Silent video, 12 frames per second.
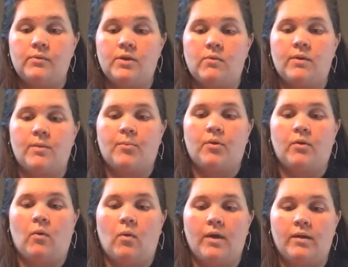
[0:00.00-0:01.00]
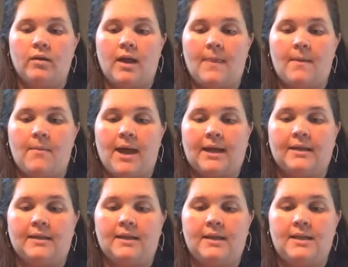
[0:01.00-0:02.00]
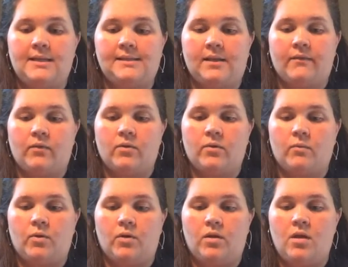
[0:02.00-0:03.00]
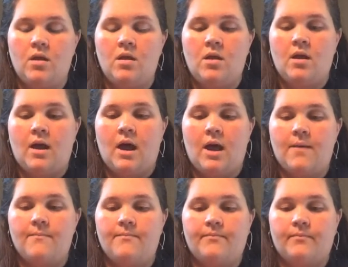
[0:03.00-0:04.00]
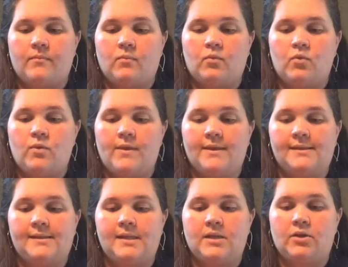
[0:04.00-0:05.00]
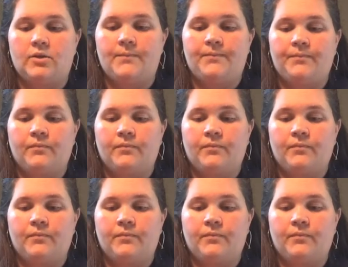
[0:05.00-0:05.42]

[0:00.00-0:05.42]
We don't want to put oil on the back of the adhesive or it will ruin the seal.